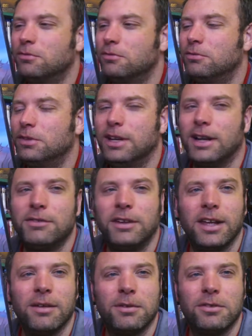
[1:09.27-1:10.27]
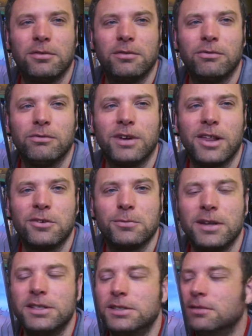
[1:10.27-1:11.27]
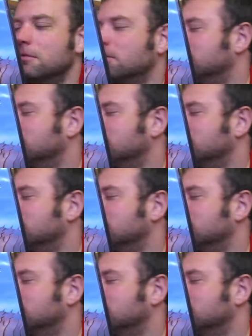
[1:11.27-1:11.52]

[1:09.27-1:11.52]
really love to get, but it's rather expensive.